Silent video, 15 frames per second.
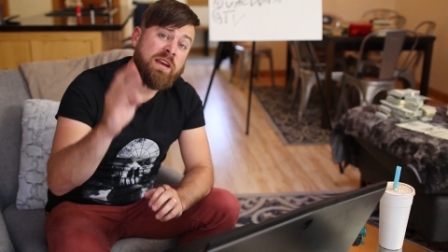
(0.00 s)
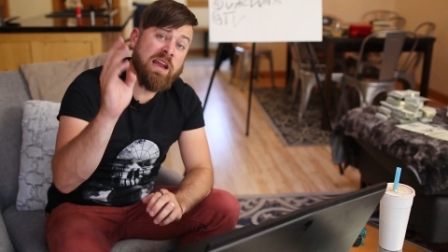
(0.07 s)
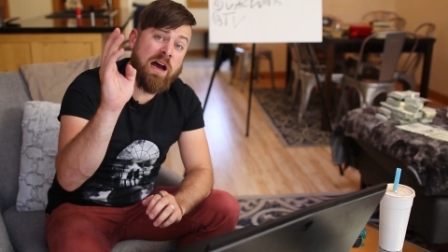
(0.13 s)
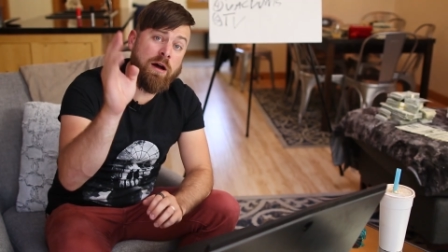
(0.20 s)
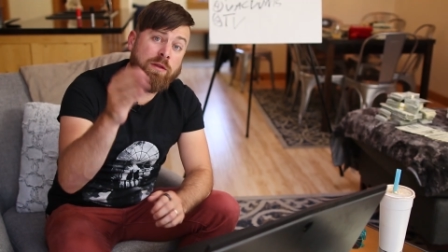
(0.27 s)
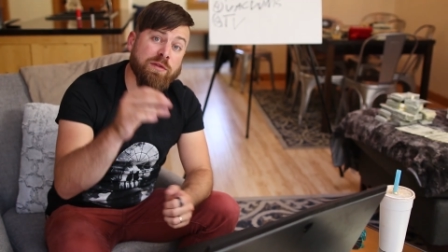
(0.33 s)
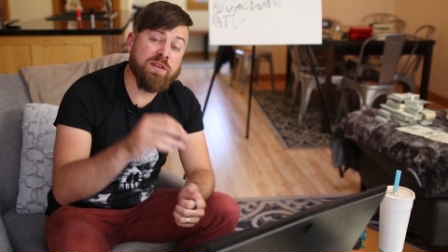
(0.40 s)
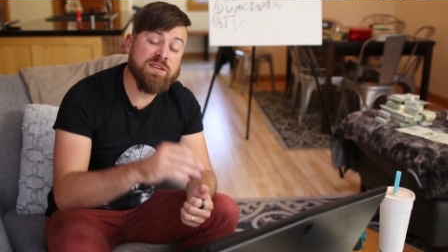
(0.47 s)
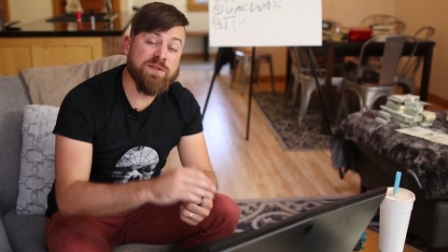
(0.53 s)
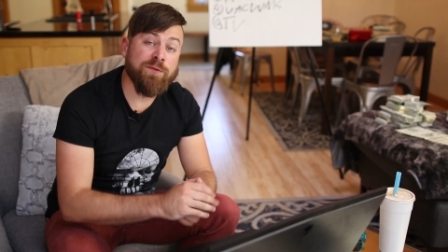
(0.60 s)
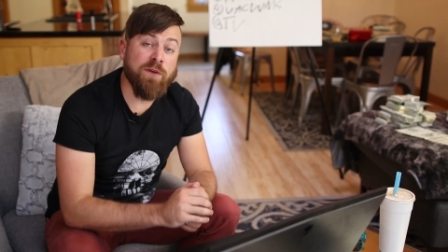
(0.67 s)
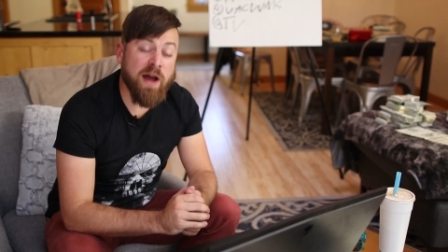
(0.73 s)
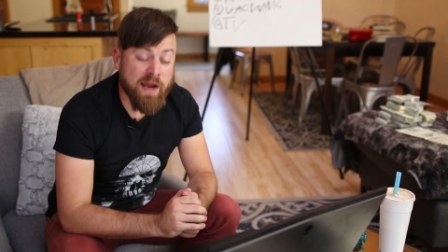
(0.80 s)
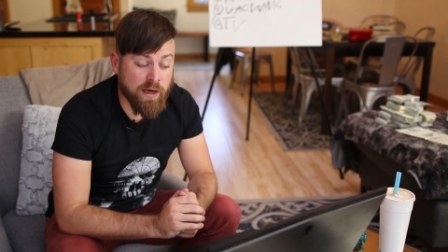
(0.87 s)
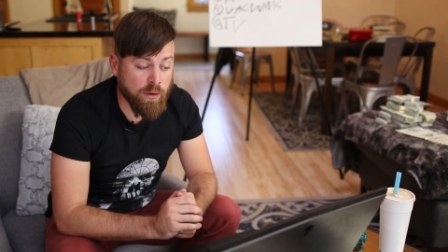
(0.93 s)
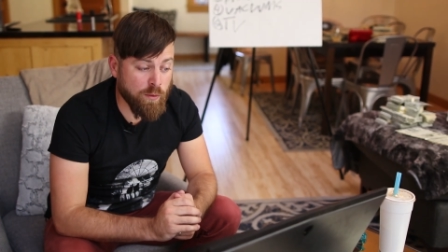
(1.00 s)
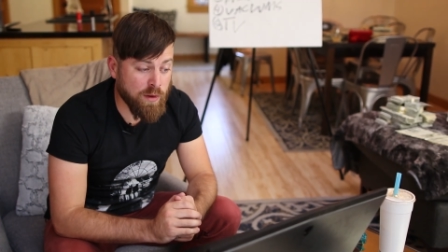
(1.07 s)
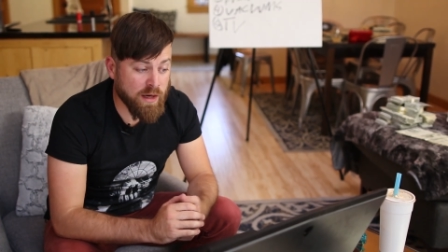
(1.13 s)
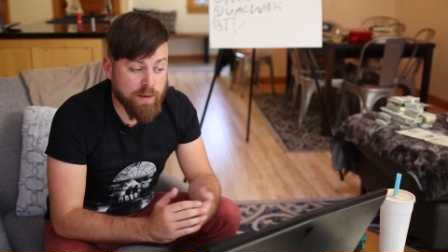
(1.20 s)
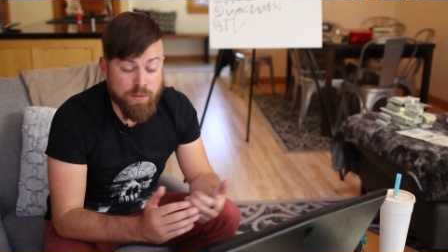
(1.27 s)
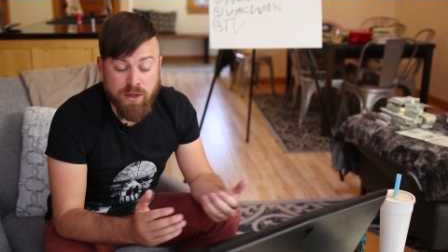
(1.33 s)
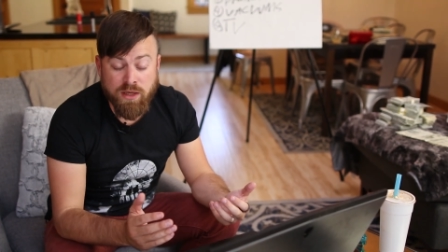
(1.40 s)
Now, this final
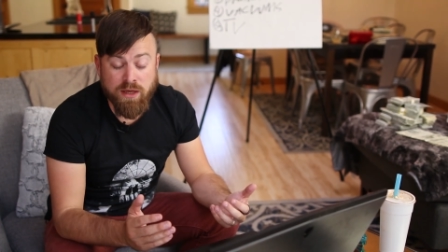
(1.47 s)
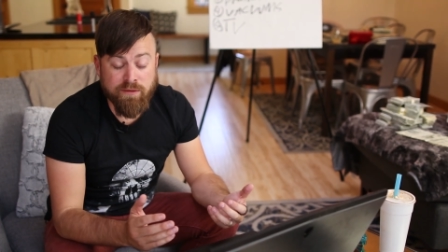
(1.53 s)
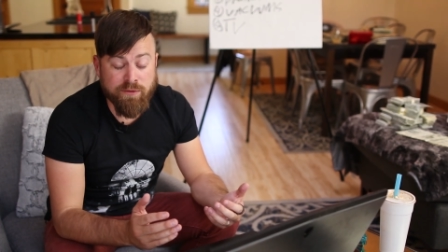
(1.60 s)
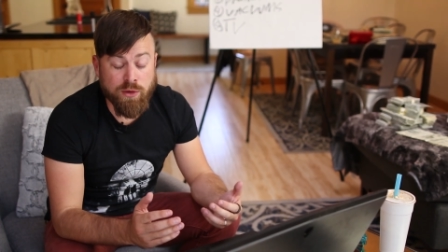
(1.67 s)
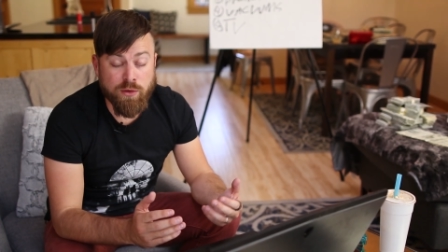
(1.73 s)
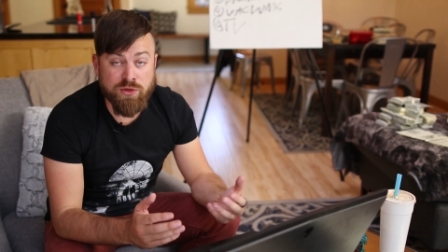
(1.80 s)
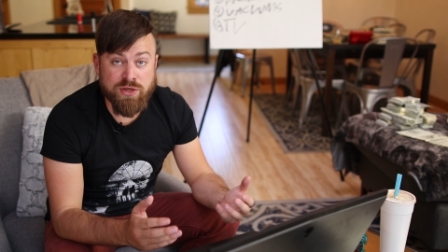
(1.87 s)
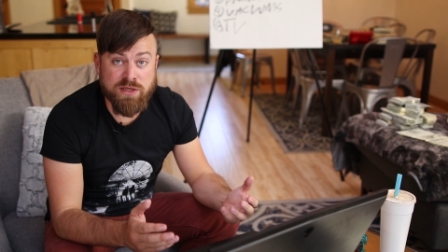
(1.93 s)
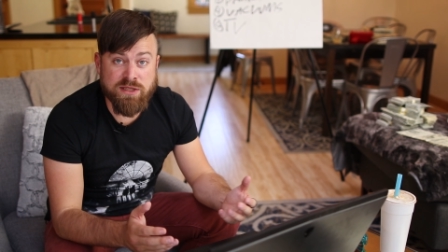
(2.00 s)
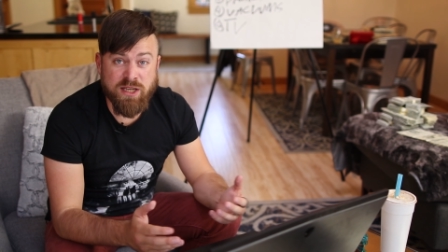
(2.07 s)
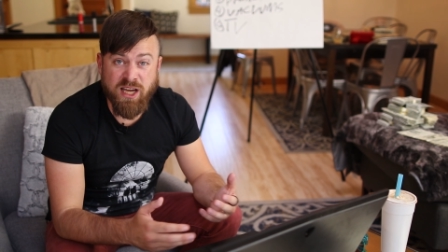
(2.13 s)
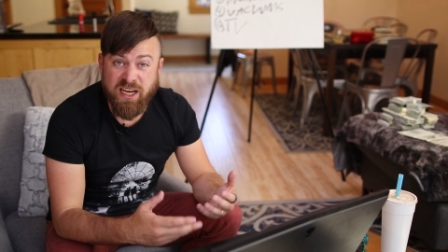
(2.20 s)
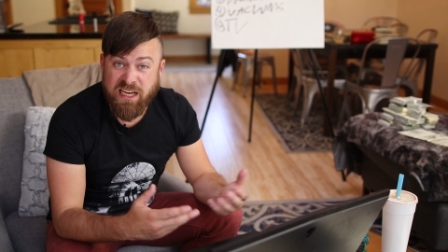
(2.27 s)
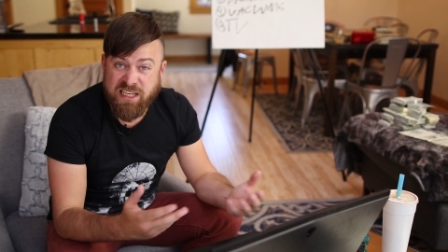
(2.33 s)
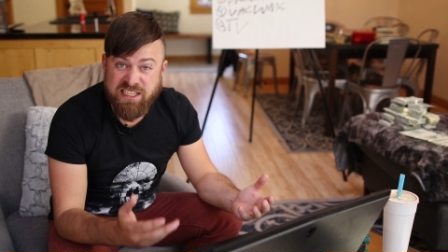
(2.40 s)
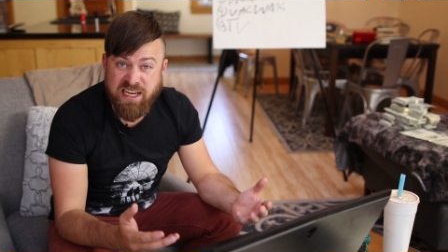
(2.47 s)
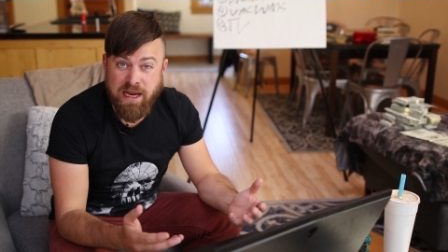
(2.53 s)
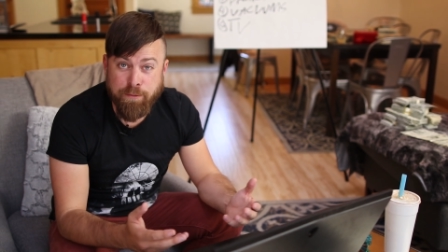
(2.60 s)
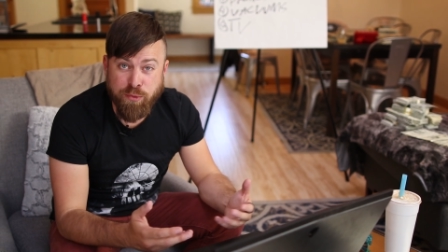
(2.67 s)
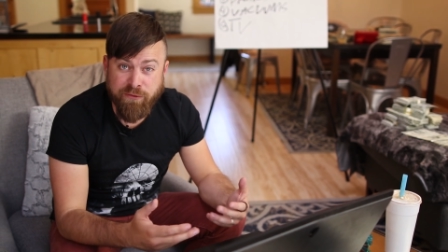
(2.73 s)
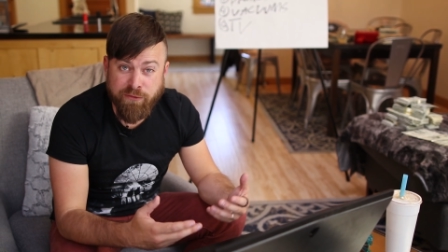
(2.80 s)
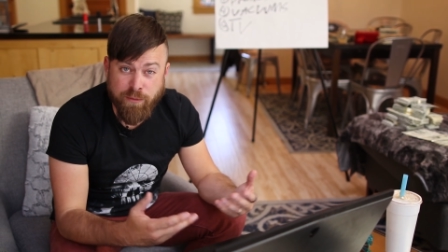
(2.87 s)
one, I'm going to give you just an
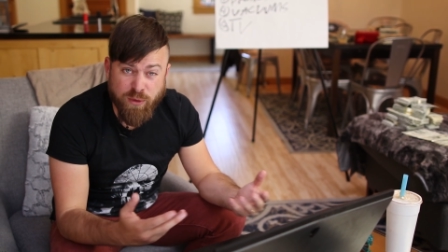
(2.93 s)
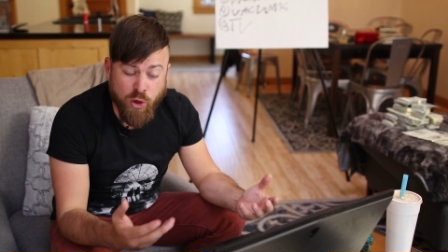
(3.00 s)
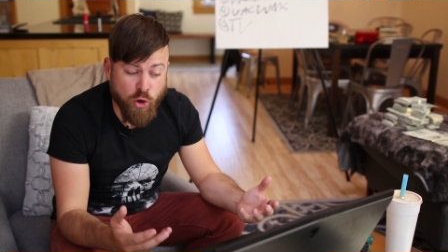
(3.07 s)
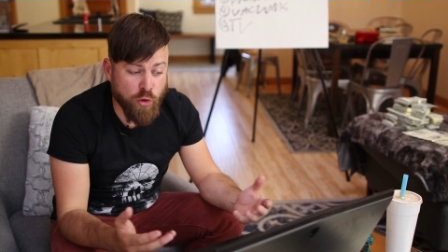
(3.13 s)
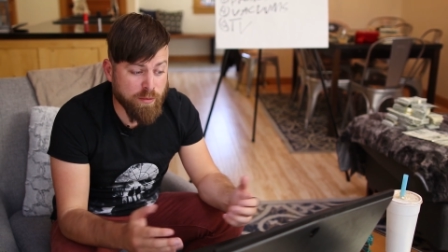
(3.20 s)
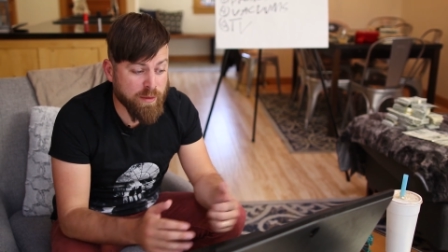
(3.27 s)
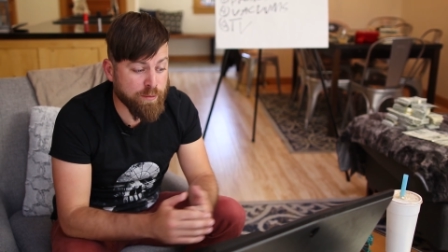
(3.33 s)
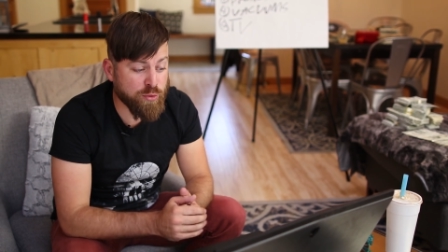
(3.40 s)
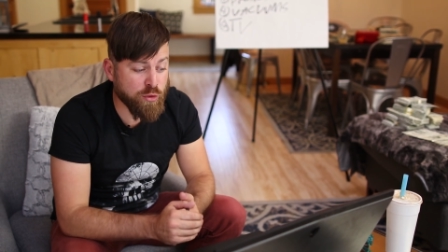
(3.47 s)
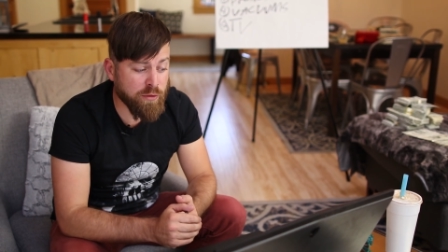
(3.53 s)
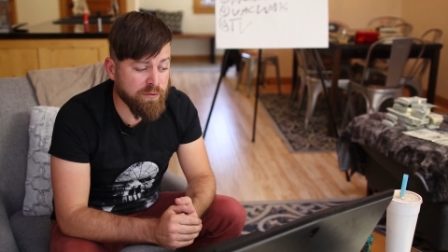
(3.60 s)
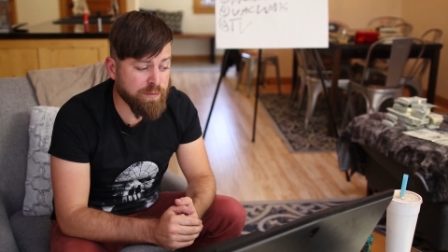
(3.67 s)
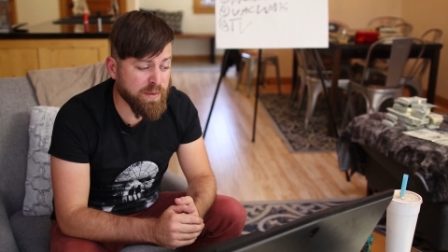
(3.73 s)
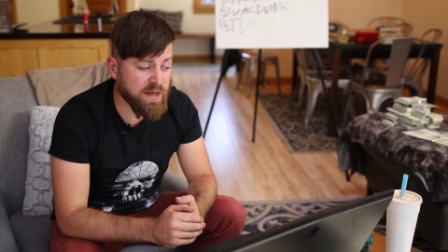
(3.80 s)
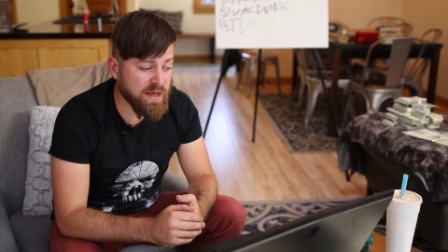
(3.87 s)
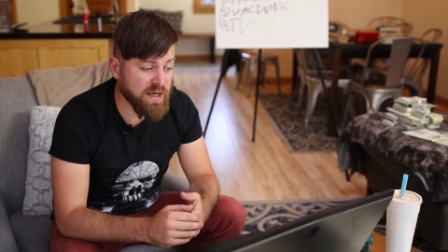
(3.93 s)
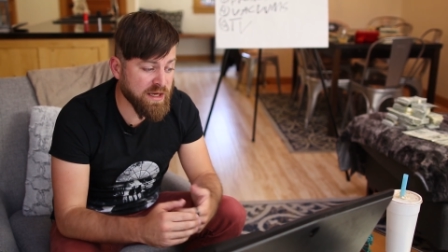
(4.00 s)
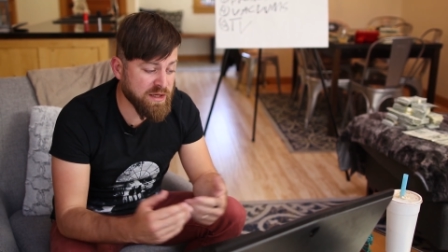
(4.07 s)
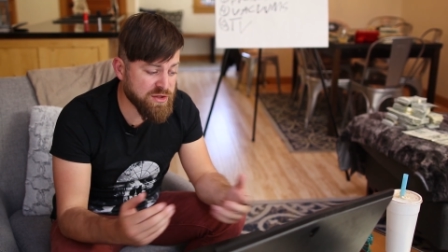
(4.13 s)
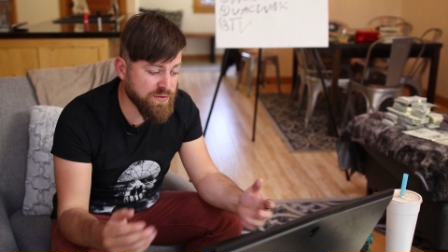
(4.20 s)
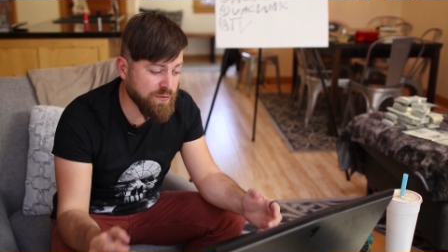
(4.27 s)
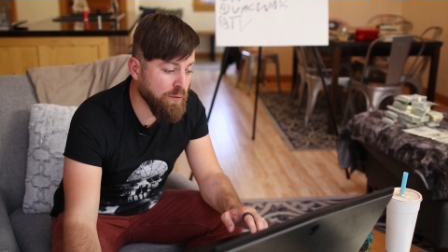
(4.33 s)
example from the home improvement
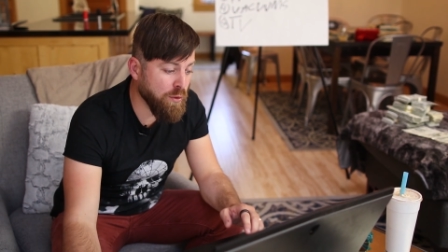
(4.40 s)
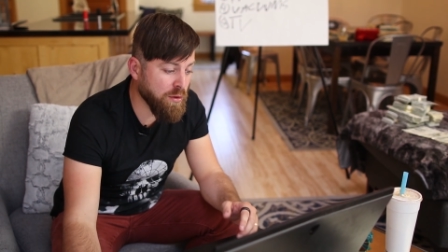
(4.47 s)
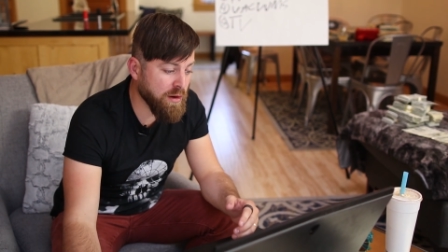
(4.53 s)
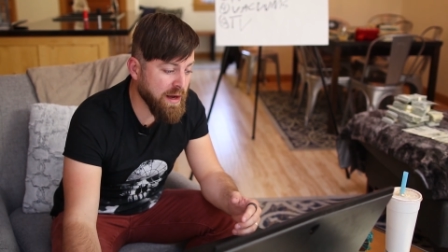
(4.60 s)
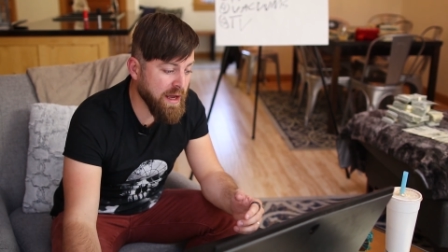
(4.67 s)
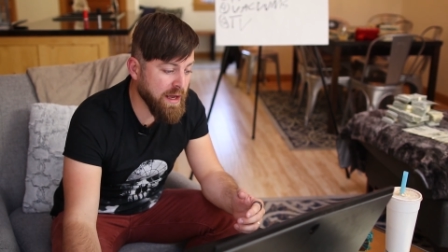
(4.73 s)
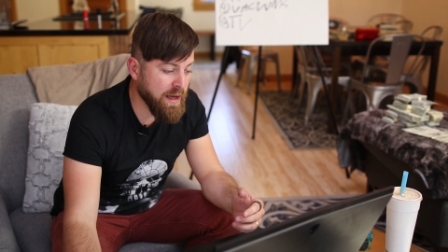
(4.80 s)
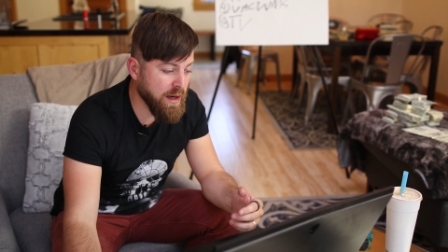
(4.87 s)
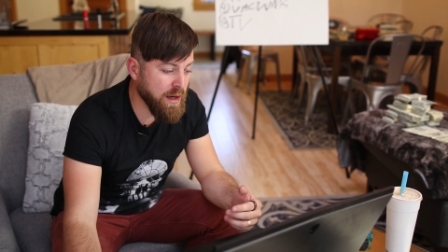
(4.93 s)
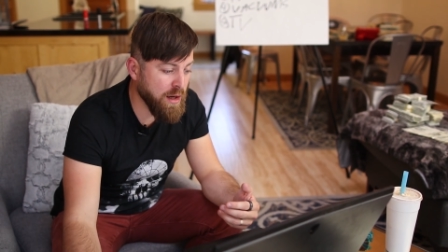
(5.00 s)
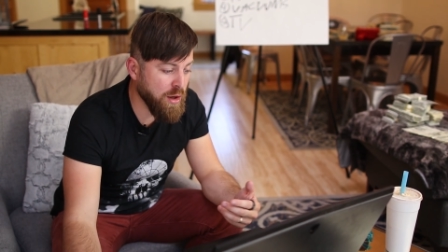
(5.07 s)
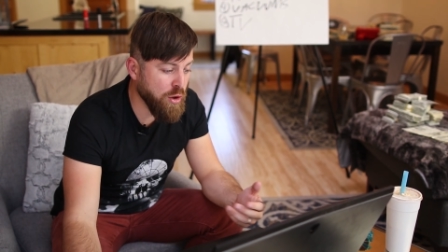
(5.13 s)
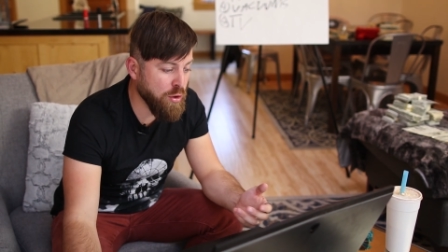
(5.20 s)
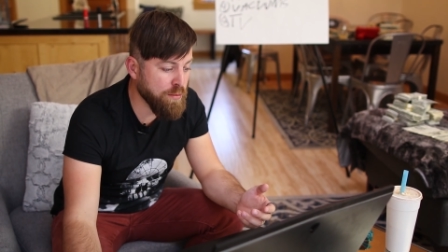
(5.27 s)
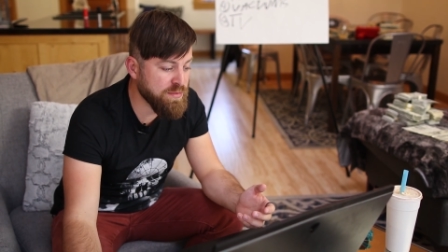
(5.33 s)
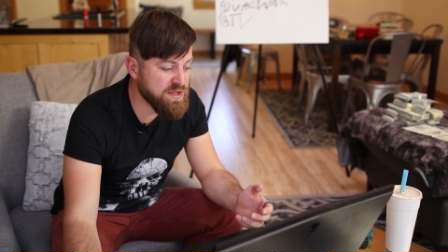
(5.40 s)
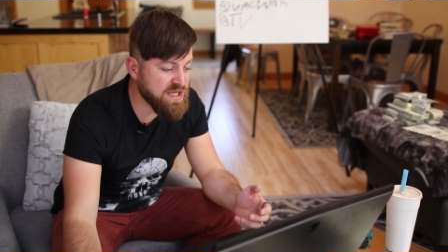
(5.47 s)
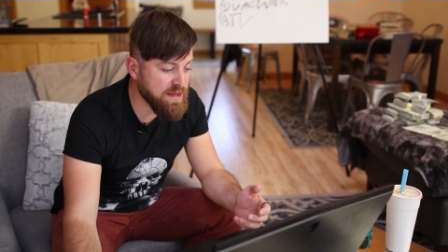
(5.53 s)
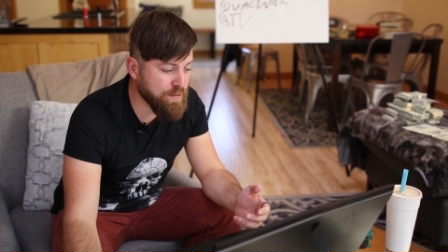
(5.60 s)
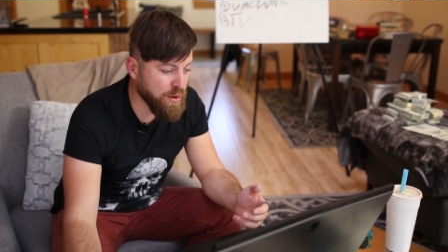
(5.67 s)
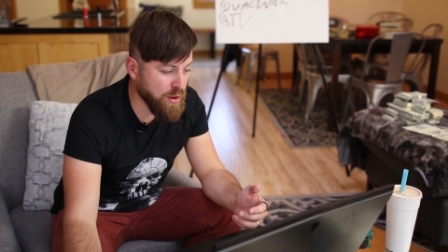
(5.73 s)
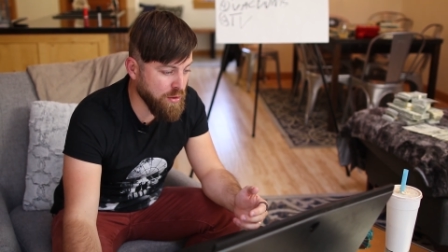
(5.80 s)
niche for a Home
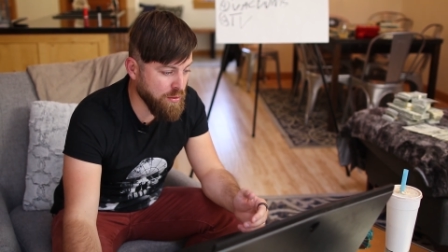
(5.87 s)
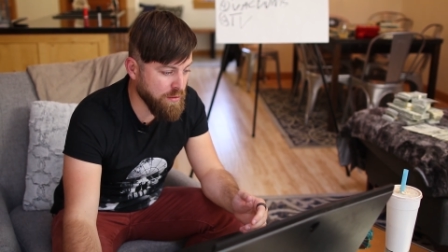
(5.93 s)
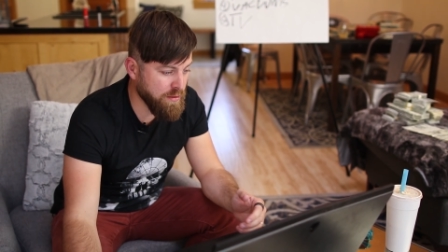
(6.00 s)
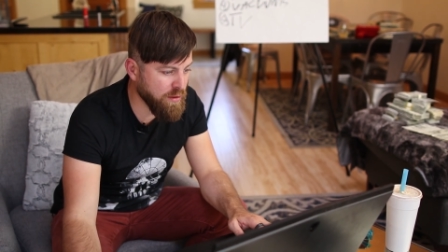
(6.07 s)
Depot